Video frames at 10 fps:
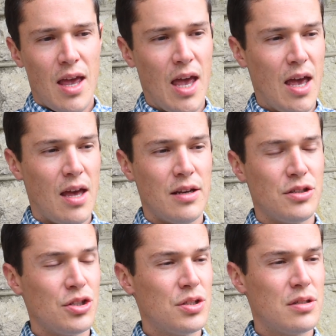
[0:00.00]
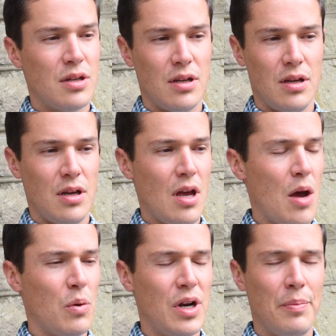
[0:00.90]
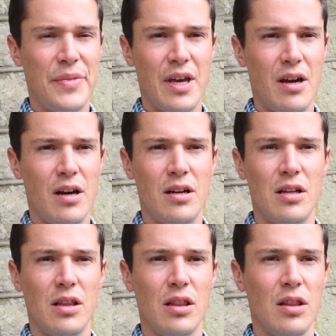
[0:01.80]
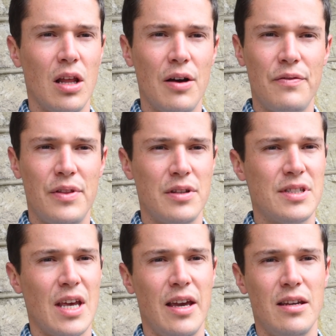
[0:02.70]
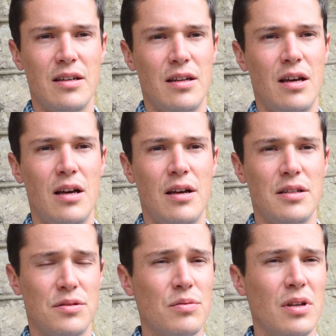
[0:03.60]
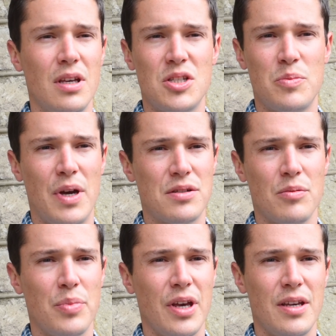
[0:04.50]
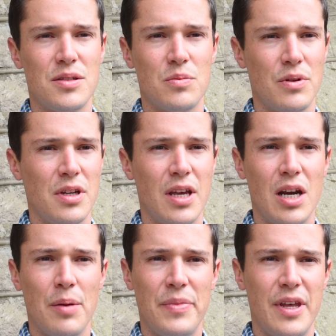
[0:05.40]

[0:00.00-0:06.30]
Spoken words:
and just I went up there, love the site. It's really a special place when you get up